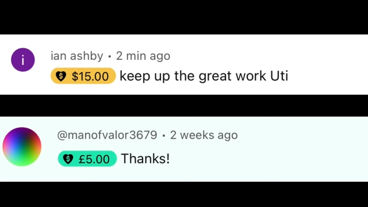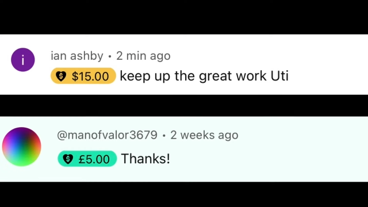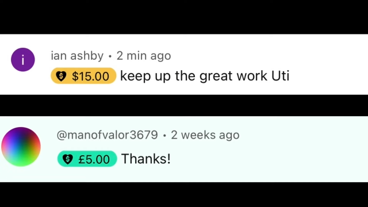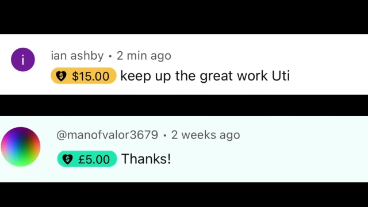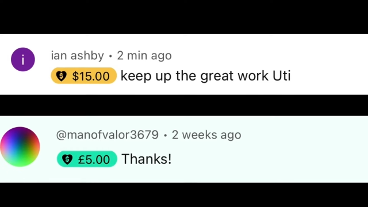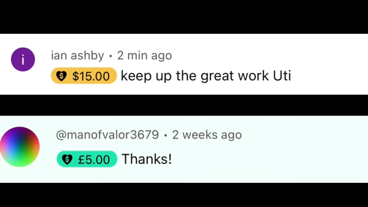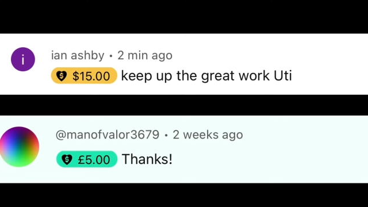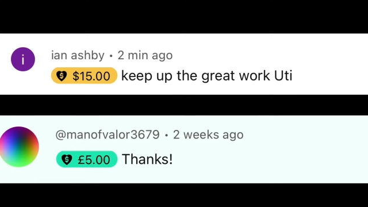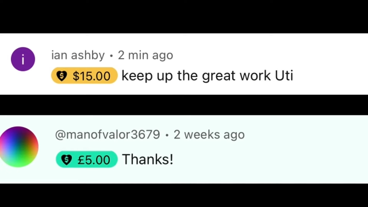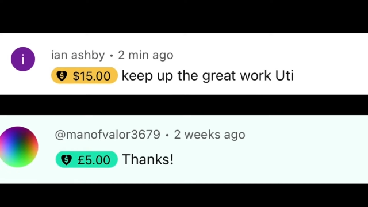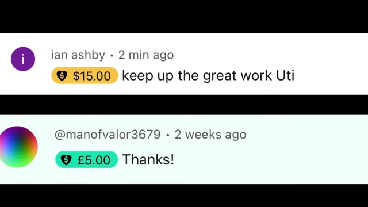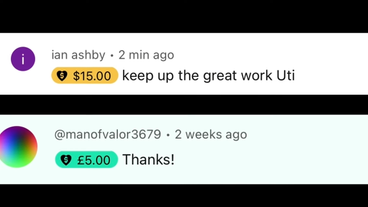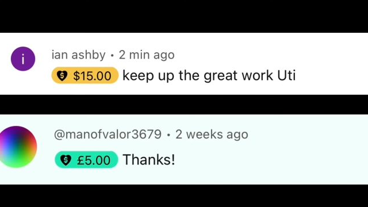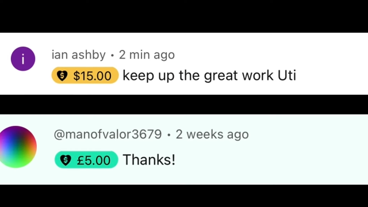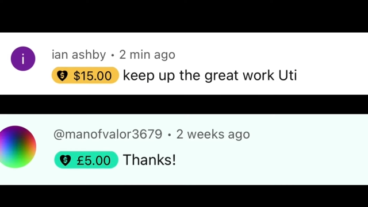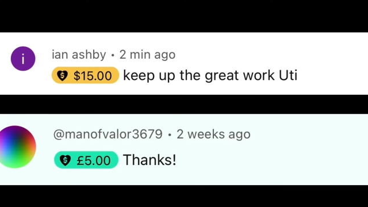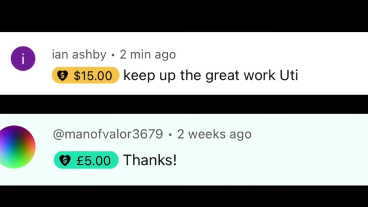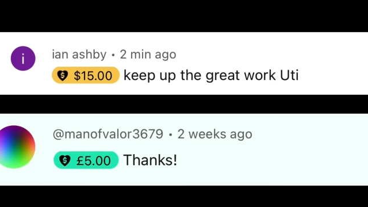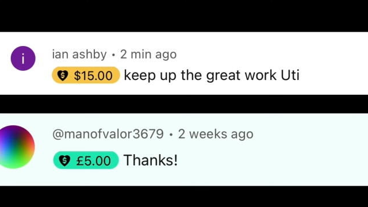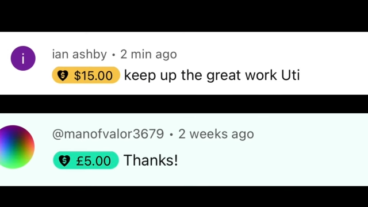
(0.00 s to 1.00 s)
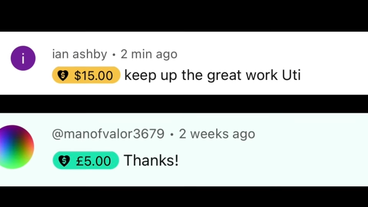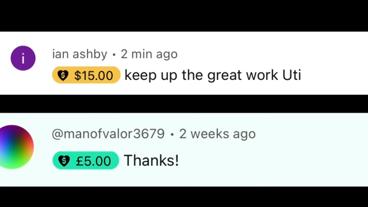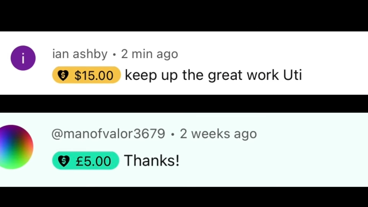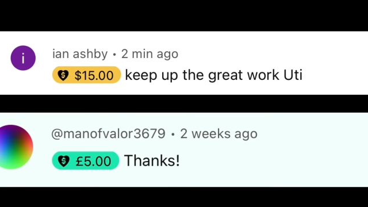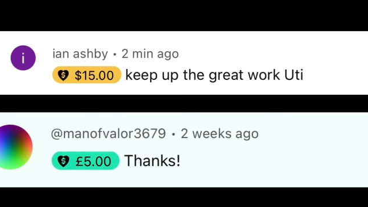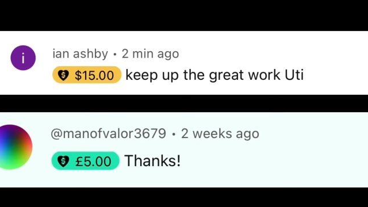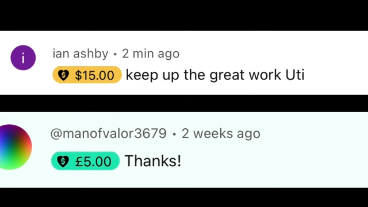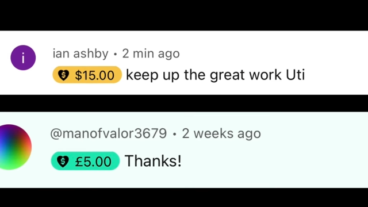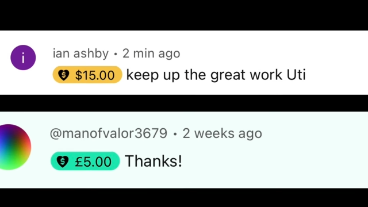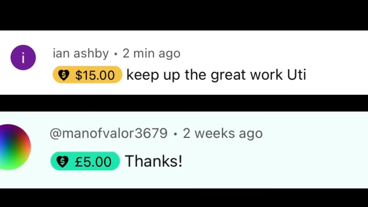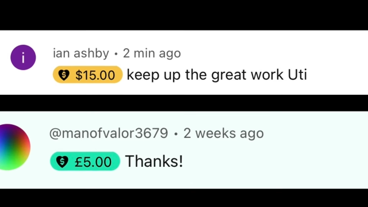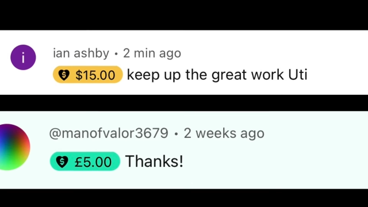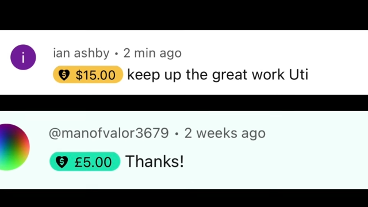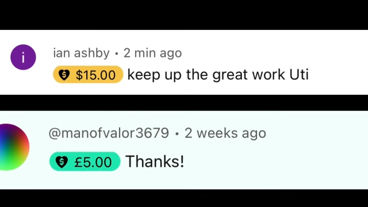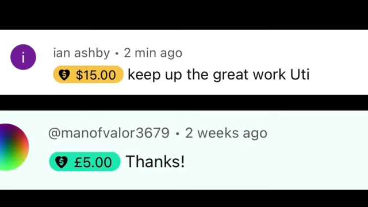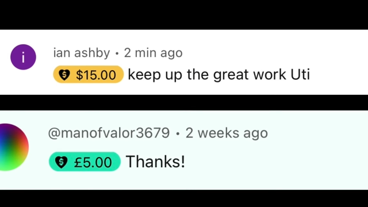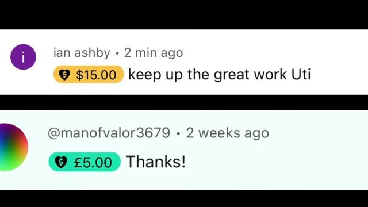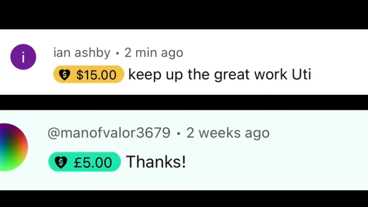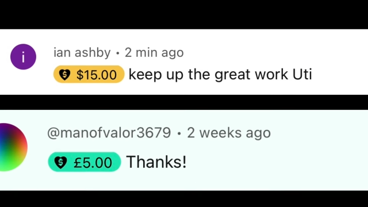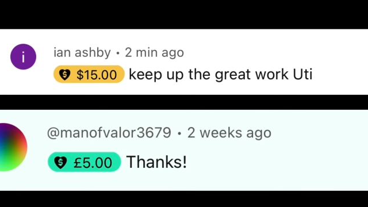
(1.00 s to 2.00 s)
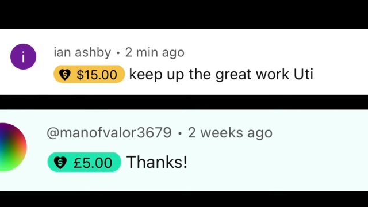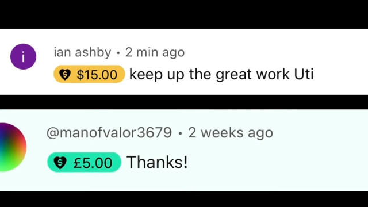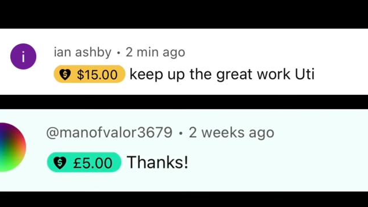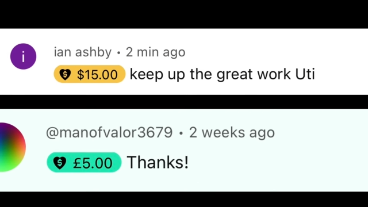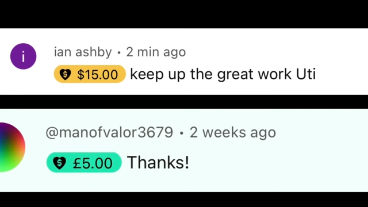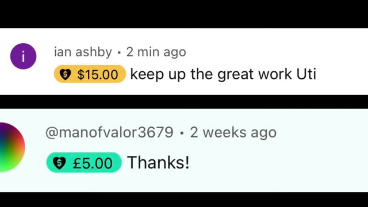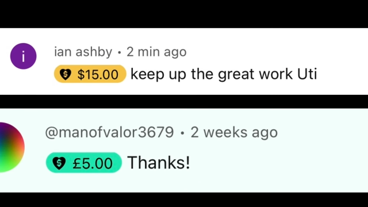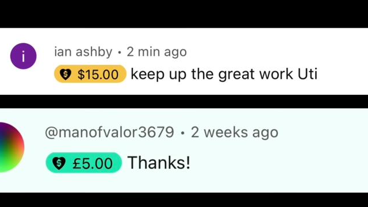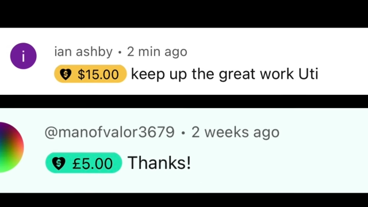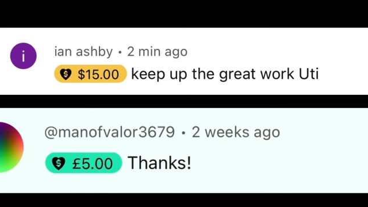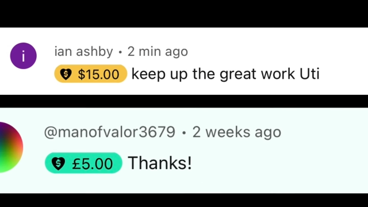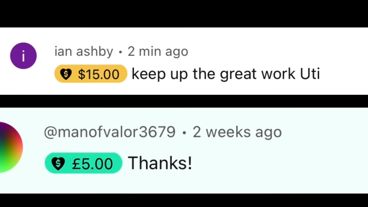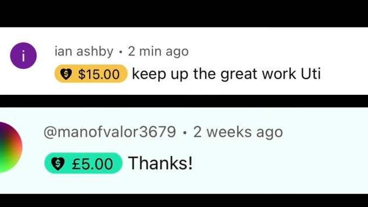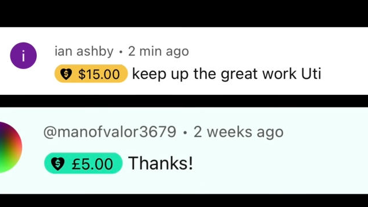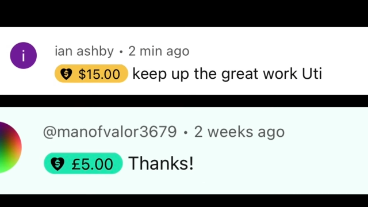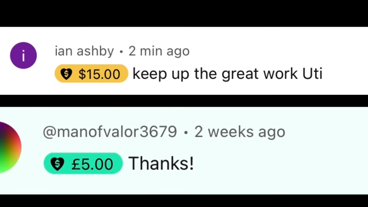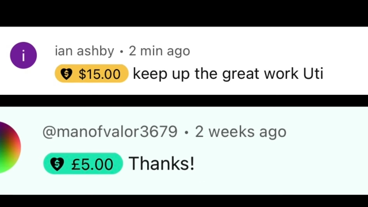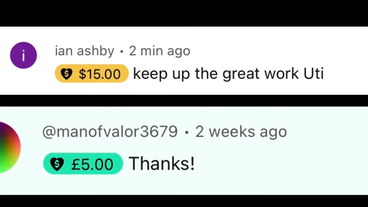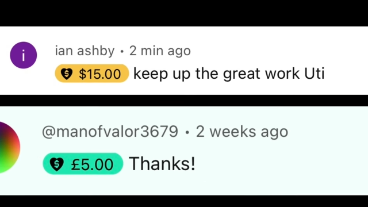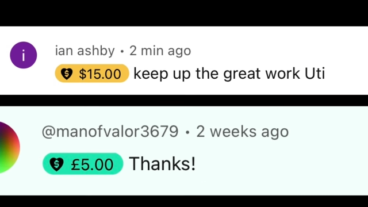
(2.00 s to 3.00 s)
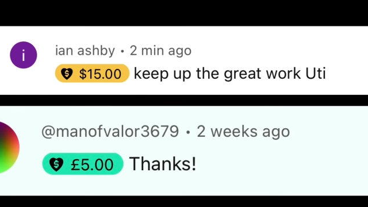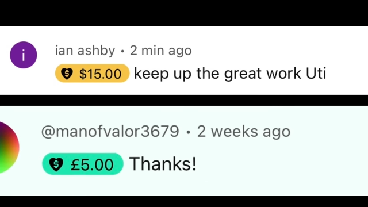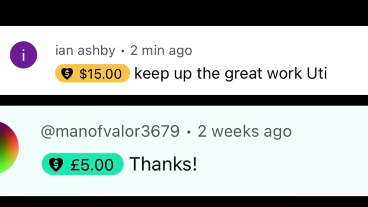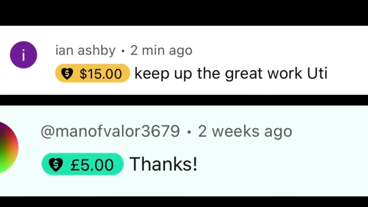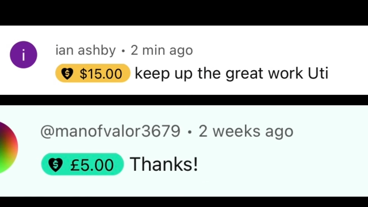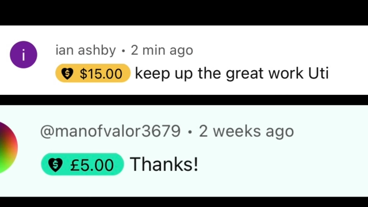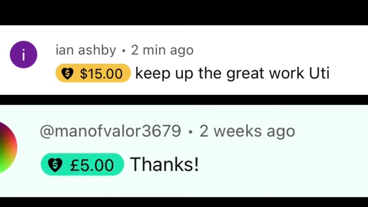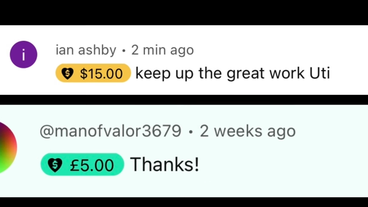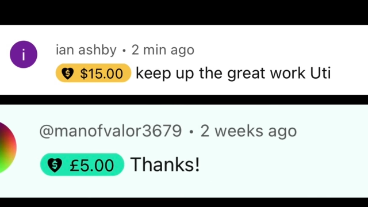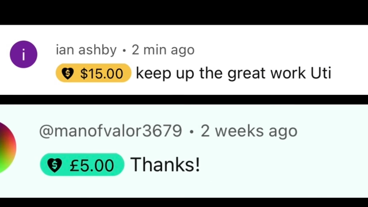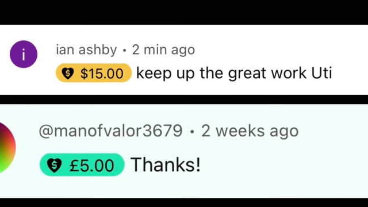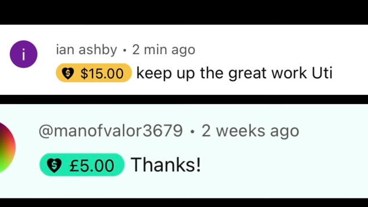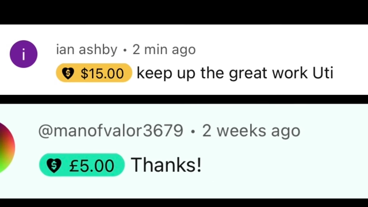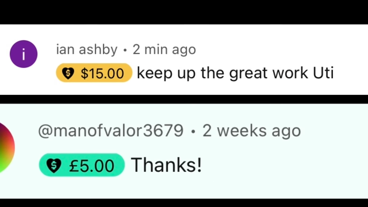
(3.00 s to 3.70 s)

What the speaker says: [unreadable: no face in view]